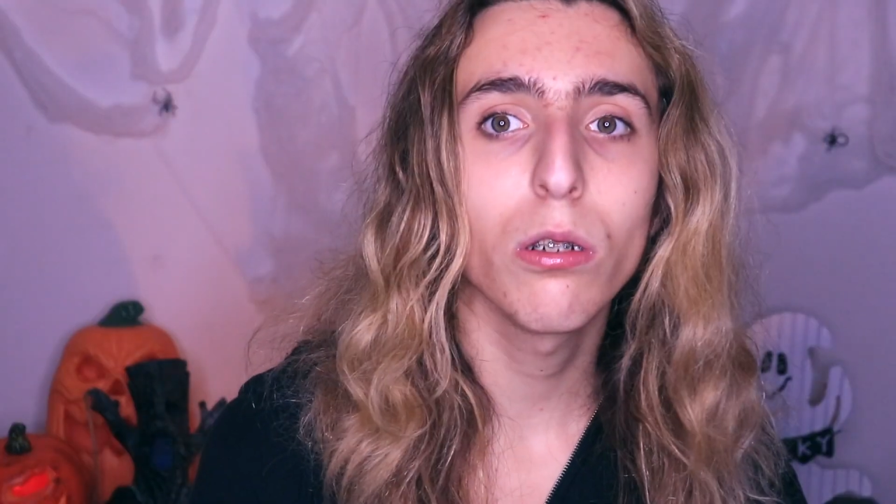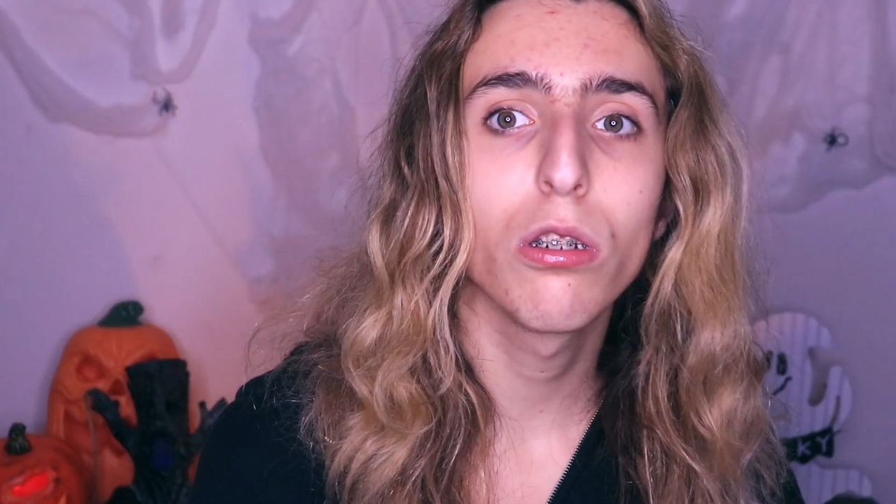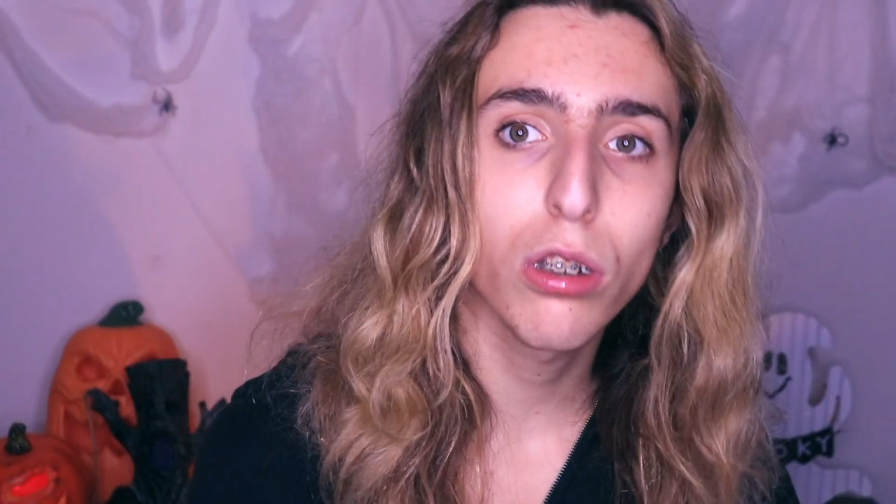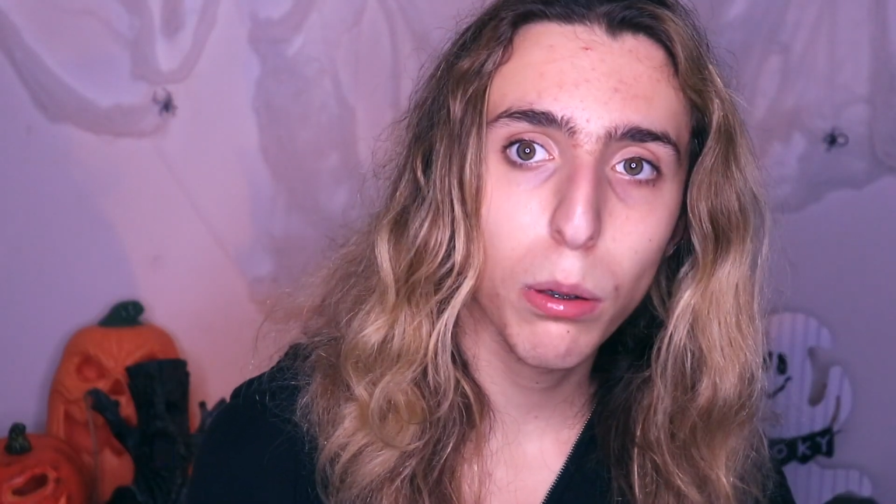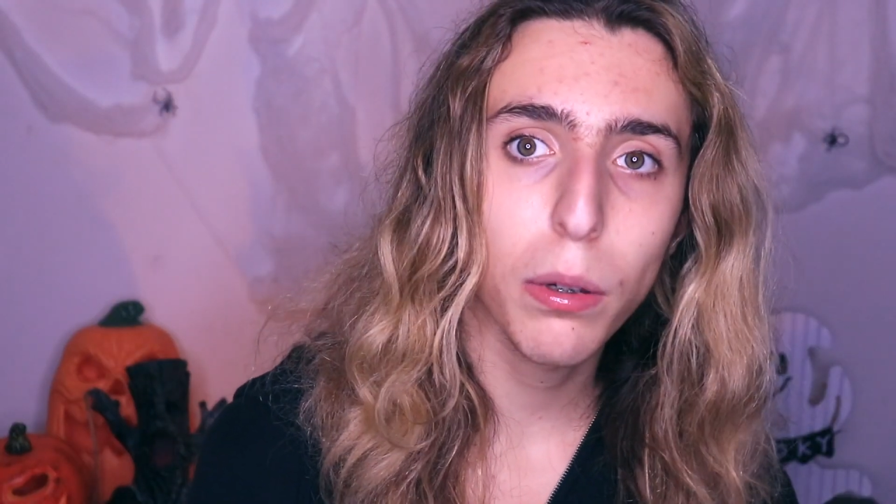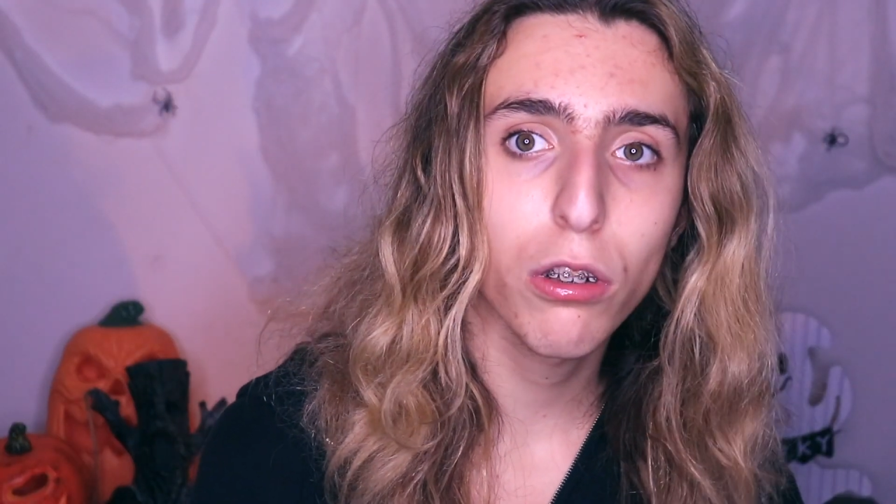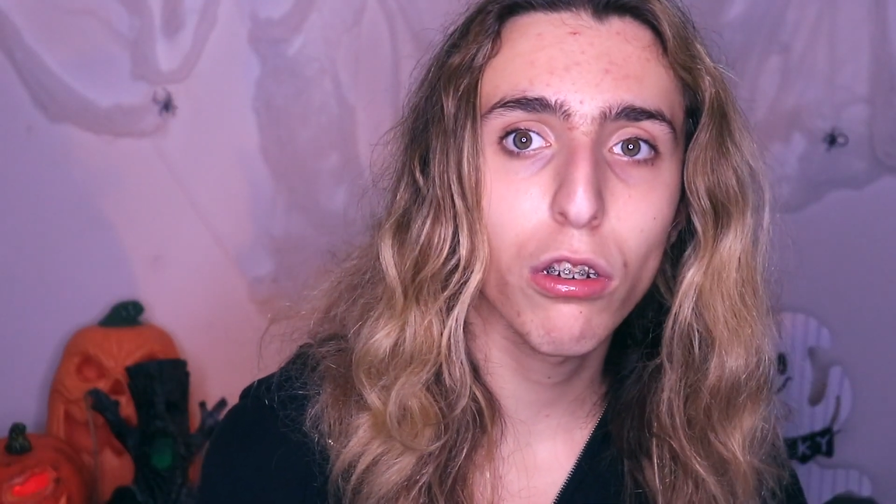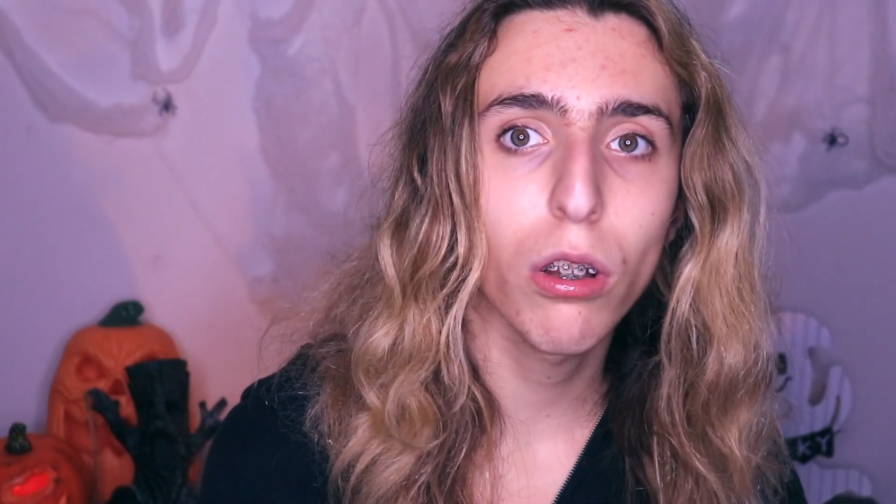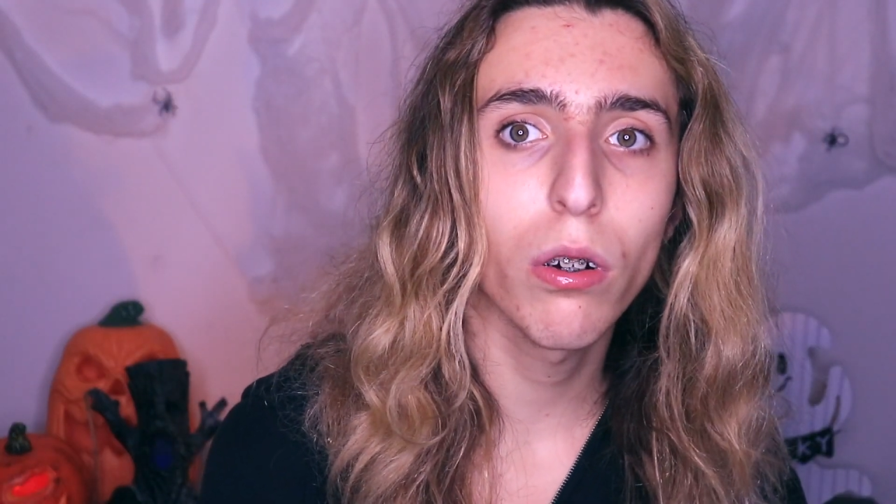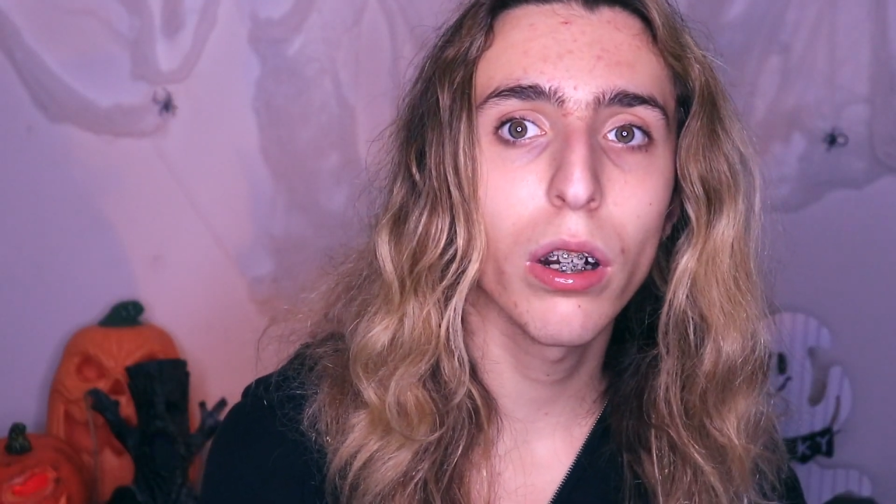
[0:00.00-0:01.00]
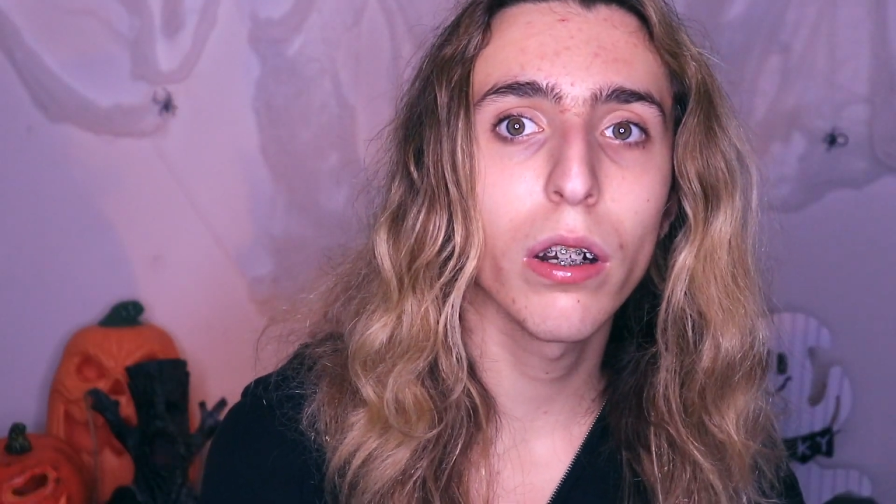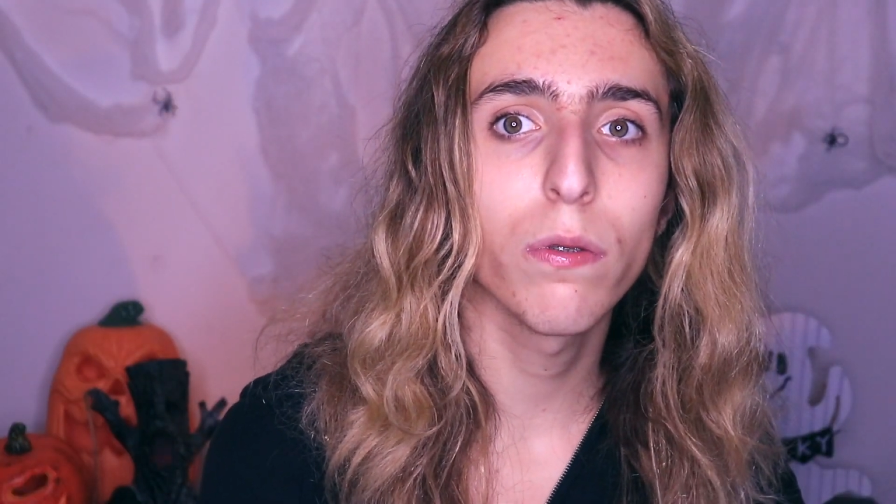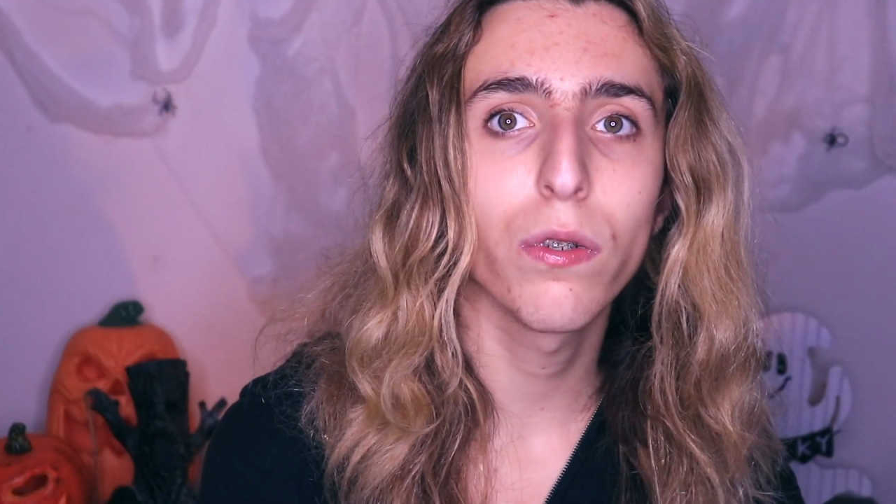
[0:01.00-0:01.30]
you so much, Lauren,